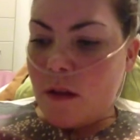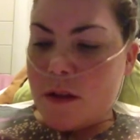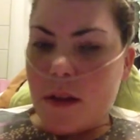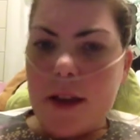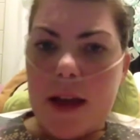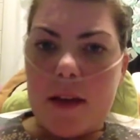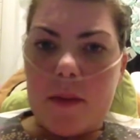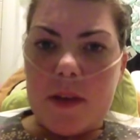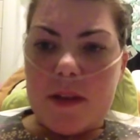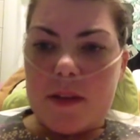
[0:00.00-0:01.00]
So yeah,
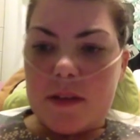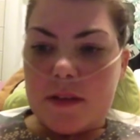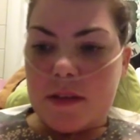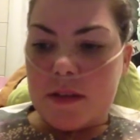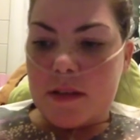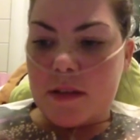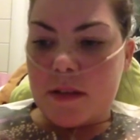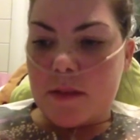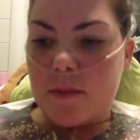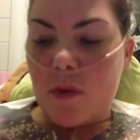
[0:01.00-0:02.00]

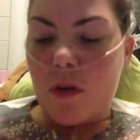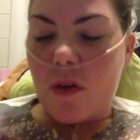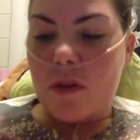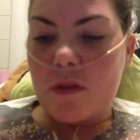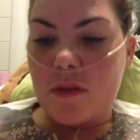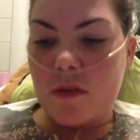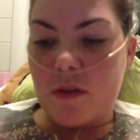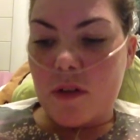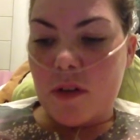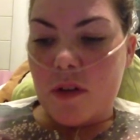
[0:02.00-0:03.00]
it's more
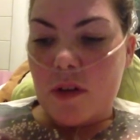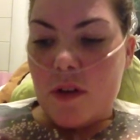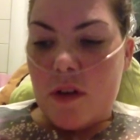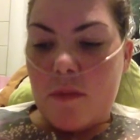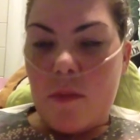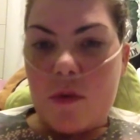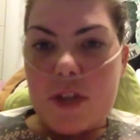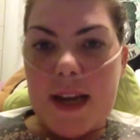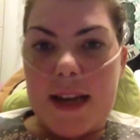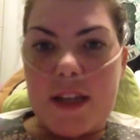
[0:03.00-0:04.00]

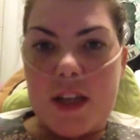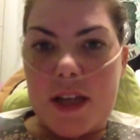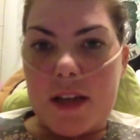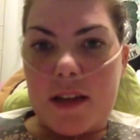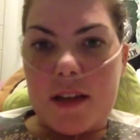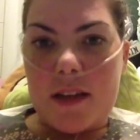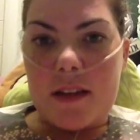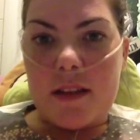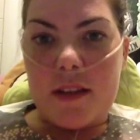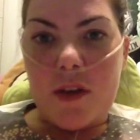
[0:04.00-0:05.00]
challenging
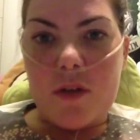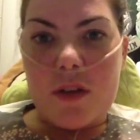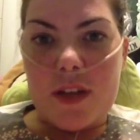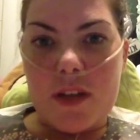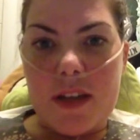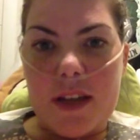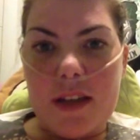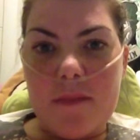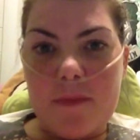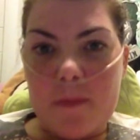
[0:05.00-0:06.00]
the older you get,
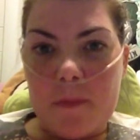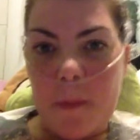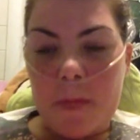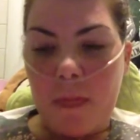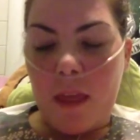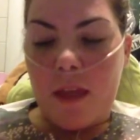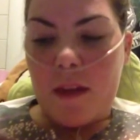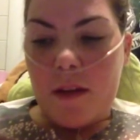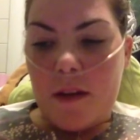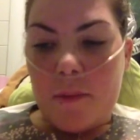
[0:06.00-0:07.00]

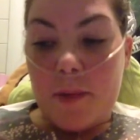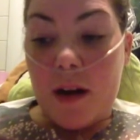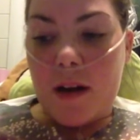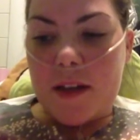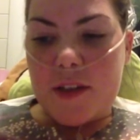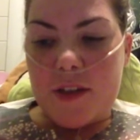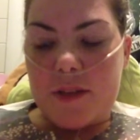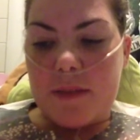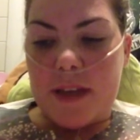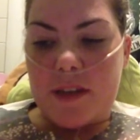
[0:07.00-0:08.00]
but it just
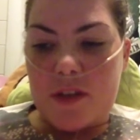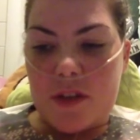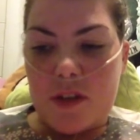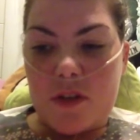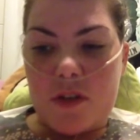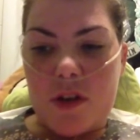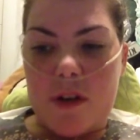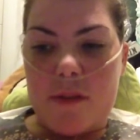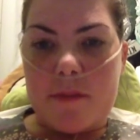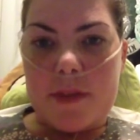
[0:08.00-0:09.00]
makes the good
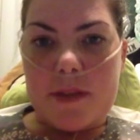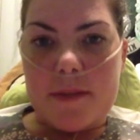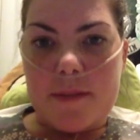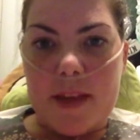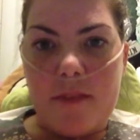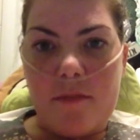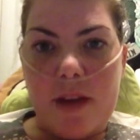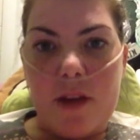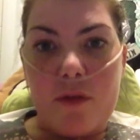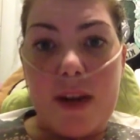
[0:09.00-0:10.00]
times even
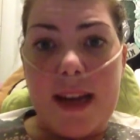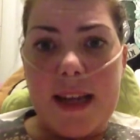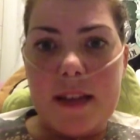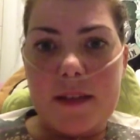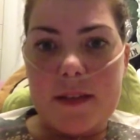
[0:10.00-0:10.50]
better, really.